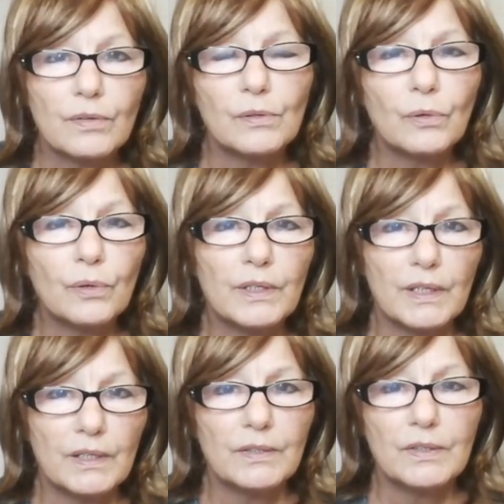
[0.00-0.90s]
the Lord
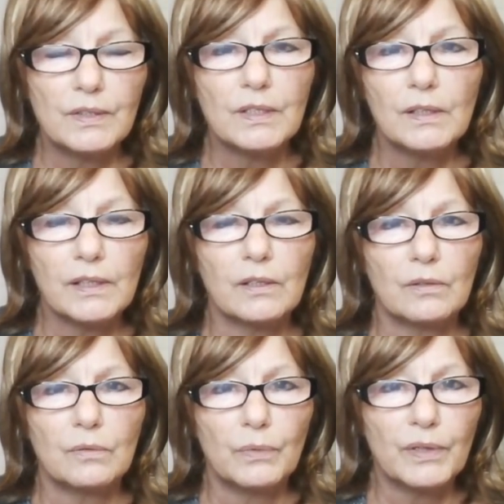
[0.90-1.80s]
is
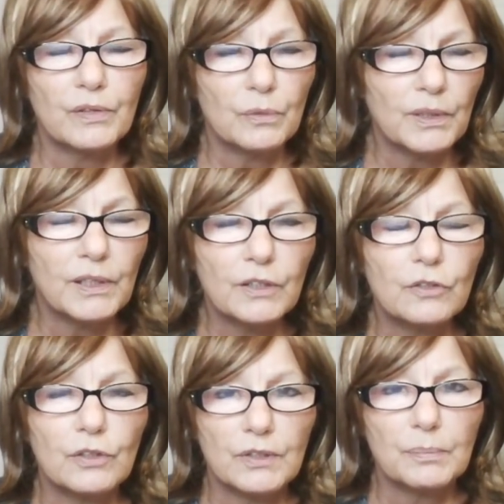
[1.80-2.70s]
dealing with the
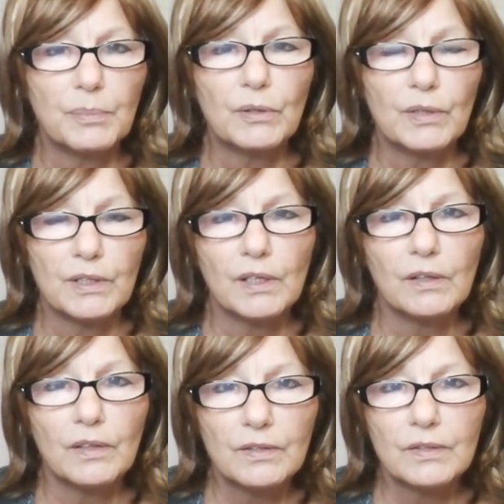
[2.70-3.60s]
religious spirit
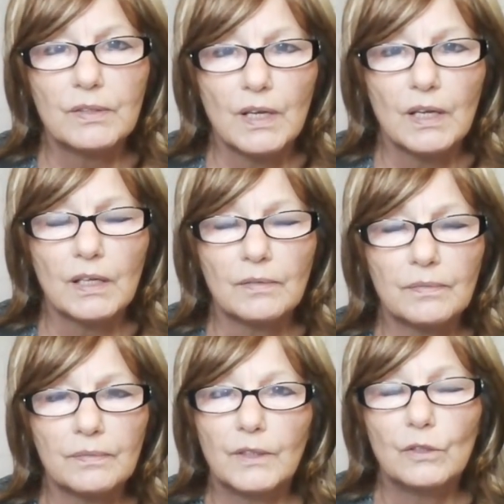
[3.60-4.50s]
in this day
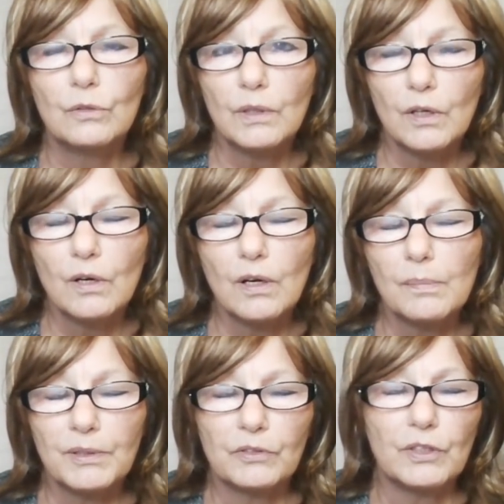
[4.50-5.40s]
to
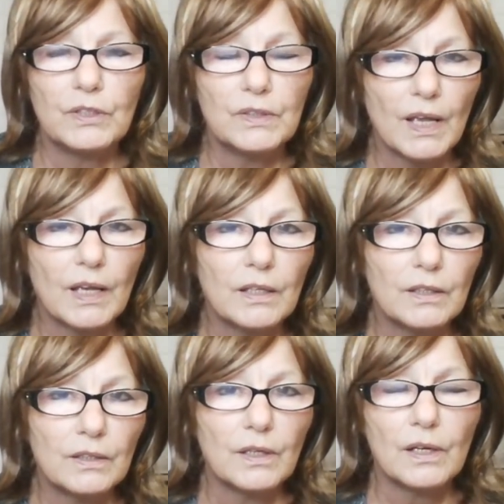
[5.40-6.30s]
accomplish His
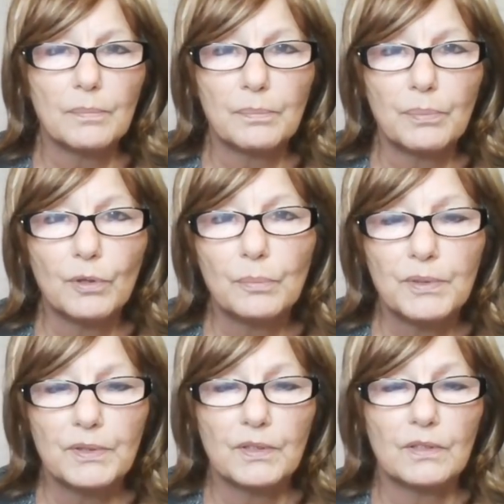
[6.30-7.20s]
end-time
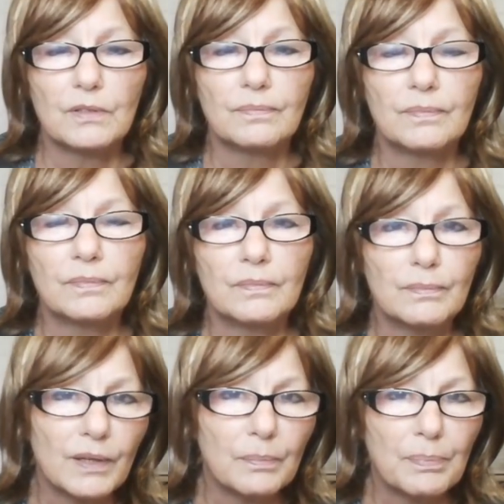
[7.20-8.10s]
purposes
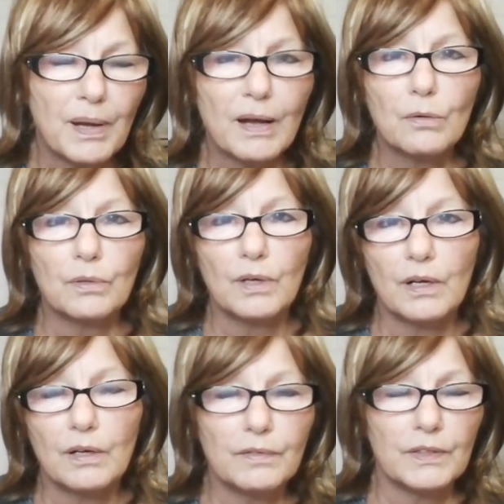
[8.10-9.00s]
by the power
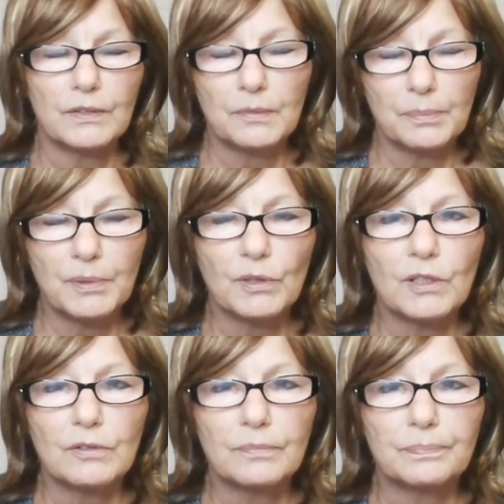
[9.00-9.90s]
of His Spirit.